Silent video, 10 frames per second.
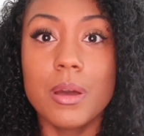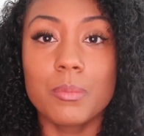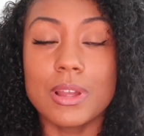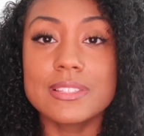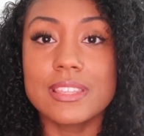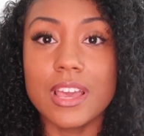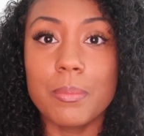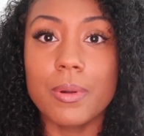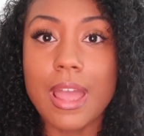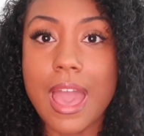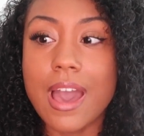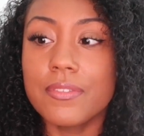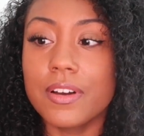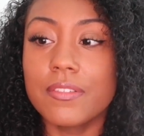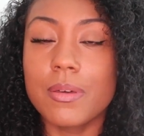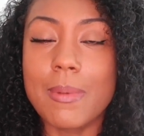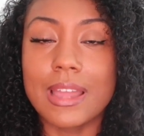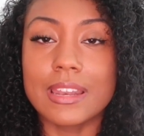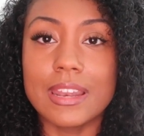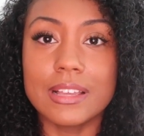Press the upper half of the
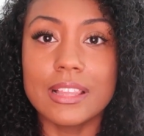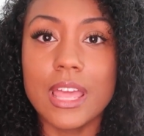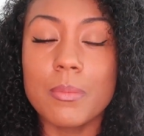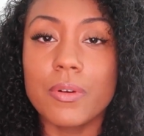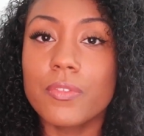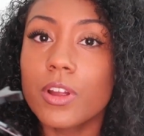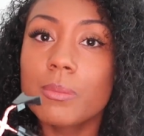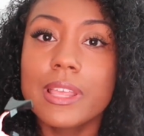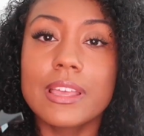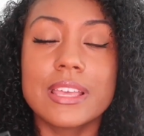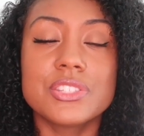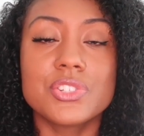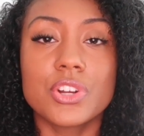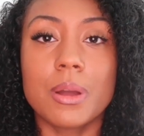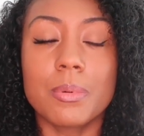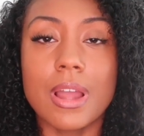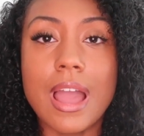magnetic clamp firmly against your upper